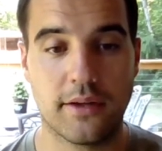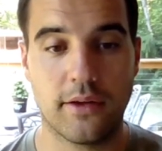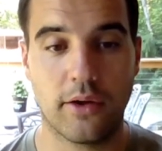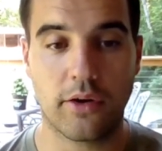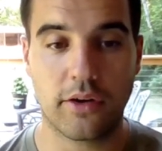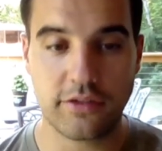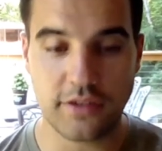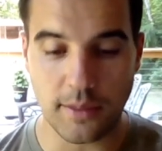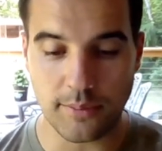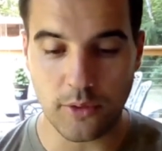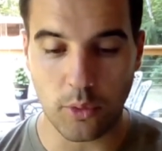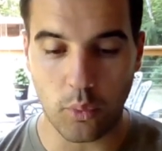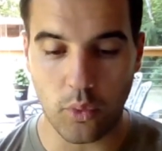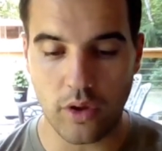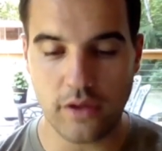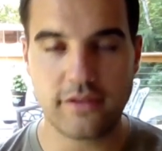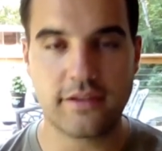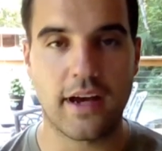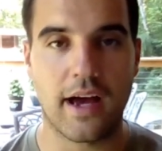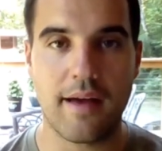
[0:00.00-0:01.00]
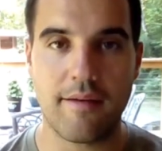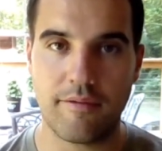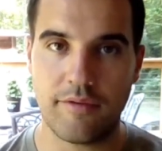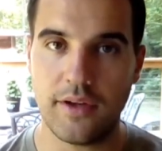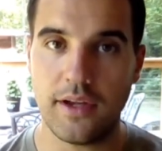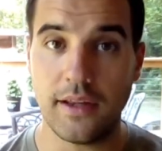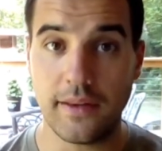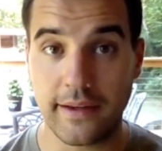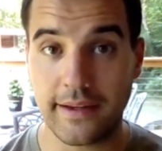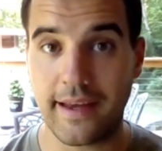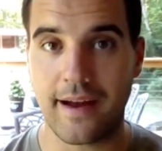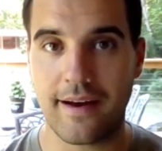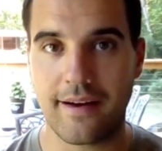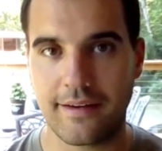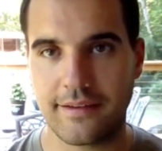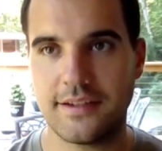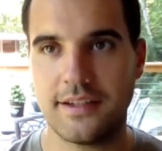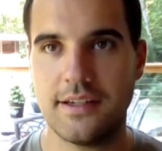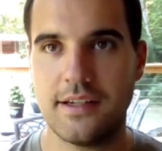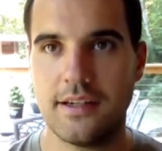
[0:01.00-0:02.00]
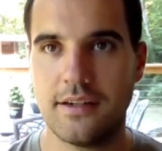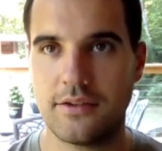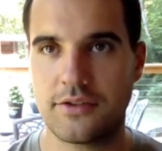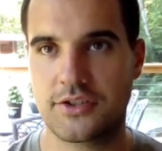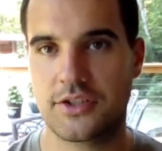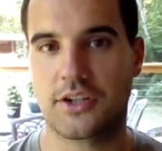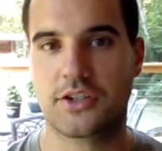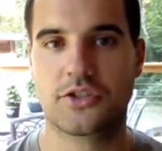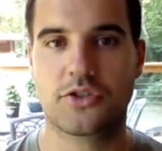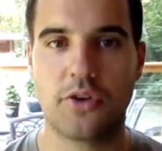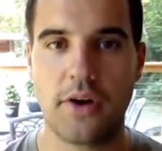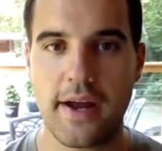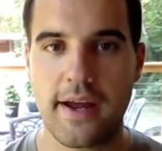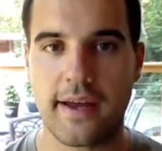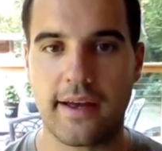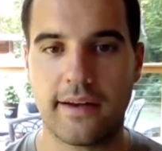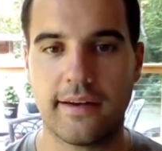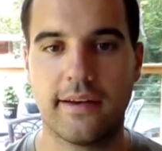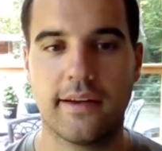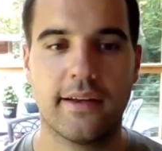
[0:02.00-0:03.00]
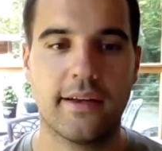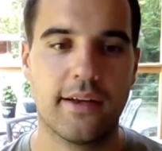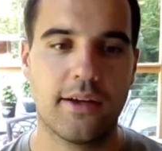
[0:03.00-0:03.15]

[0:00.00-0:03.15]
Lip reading: They'll accept the one-time fee that guarantees $6,000